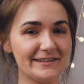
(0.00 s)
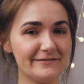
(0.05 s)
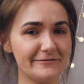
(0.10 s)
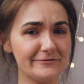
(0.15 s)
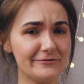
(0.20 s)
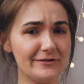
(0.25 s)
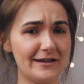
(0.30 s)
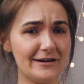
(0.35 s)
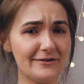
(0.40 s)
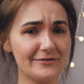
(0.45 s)
If
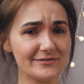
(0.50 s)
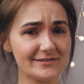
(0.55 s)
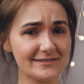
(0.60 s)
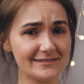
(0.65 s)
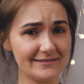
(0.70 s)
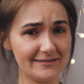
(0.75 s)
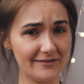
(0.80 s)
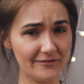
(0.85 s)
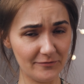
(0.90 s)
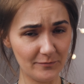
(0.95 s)
you love
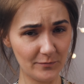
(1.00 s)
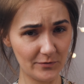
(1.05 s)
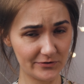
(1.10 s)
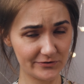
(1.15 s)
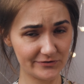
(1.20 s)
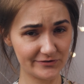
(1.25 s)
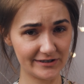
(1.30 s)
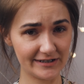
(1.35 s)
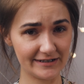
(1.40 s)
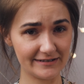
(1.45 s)

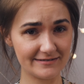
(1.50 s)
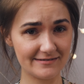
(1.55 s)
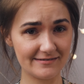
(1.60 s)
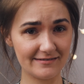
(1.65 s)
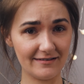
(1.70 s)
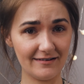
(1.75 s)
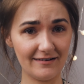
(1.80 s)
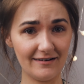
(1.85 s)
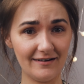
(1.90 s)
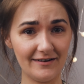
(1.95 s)

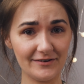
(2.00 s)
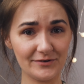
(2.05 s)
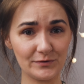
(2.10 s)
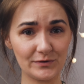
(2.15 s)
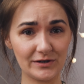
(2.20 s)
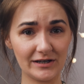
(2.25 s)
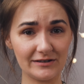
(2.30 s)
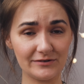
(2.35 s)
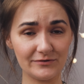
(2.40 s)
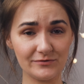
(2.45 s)
self-portraits,
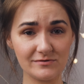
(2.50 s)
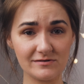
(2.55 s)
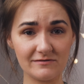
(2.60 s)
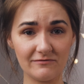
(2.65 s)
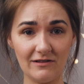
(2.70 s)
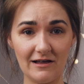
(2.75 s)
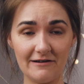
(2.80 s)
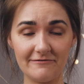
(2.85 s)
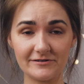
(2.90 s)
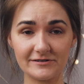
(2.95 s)
you can use
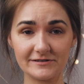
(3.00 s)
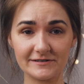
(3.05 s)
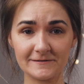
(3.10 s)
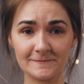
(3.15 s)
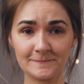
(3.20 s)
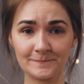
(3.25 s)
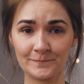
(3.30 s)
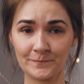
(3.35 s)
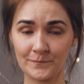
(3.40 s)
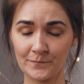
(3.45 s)

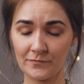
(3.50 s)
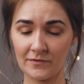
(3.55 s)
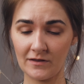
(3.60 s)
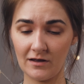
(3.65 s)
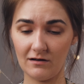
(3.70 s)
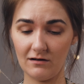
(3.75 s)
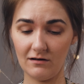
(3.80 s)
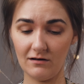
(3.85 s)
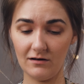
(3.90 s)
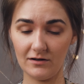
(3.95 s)
flowers
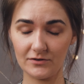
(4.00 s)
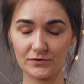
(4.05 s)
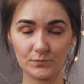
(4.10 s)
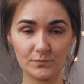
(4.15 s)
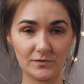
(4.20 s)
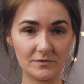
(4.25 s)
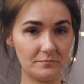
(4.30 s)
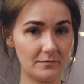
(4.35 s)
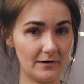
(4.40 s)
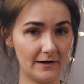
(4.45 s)
to
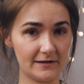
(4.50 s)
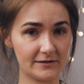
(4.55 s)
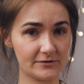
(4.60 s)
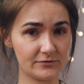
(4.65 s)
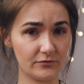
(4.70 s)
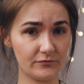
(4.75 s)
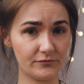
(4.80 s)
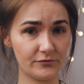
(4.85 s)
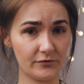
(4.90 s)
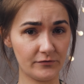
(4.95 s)
be
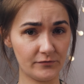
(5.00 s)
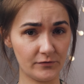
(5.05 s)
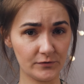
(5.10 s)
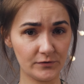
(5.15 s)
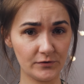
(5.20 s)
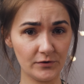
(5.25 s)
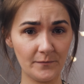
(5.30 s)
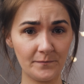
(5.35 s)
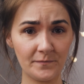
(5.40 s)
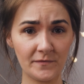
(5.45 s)
part of your
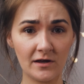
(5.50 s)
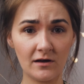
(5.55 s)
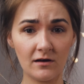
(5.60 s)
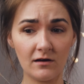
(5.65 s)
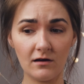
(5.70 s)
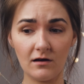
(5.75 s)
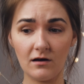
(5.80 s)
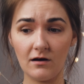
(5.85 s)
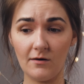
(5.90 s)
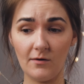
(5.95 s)
photo,
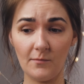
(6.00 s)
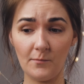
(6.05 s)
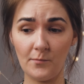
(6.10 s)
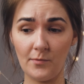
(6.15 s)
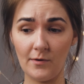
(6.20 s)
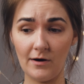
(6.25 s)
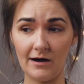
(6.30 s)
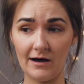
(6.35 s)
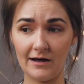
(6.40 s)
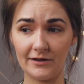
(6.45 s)

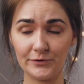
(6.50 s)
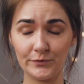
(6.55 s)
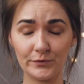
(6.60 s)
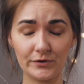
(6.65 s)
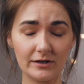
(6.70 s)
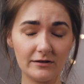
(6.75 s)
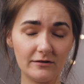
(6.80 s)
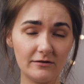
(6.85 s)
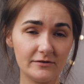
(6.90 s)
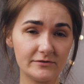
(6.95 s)
but you
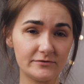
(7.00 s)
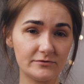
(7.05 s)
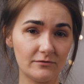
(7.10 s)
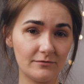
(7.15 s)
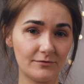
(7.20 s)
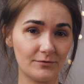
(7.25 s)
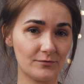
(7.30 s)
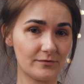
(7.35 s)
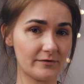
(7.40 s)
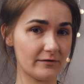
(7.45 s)
can
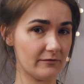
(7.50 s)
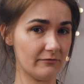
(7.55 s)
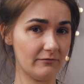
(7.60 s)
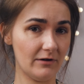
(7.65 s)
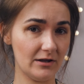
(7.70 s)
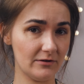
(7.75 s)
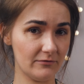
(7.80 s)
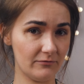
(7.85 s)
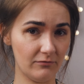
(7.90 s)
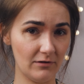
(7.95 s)
also use
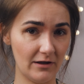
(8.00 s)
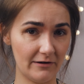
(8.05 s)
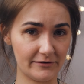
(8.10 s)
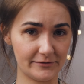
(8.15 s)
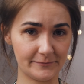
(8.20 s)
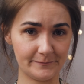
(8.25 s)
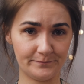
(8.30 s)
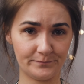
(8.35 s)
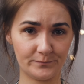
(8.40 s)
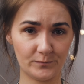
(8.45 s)
one
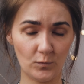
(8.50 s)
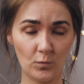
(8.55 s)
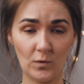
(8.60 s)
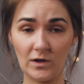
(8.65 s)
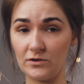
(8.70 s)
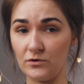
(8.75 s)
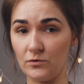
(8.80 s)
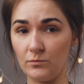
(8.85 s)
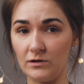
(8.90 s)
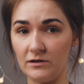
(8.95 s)

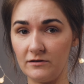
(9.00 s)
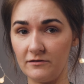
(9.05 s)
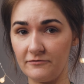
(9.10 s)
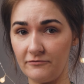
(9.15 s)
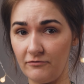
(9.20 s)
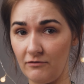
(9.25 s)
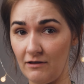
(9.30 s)
dominant